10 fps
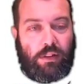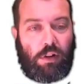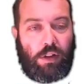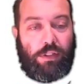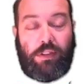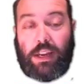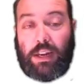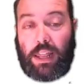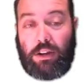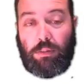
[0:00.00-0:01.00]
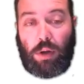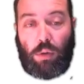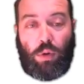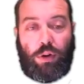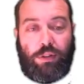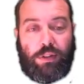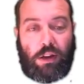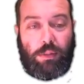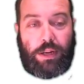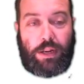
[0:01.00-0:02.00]
right, the second letter in my word is
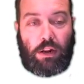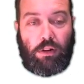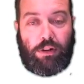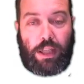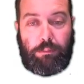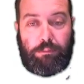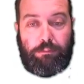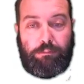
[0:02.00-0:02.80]
going to be an L or an M.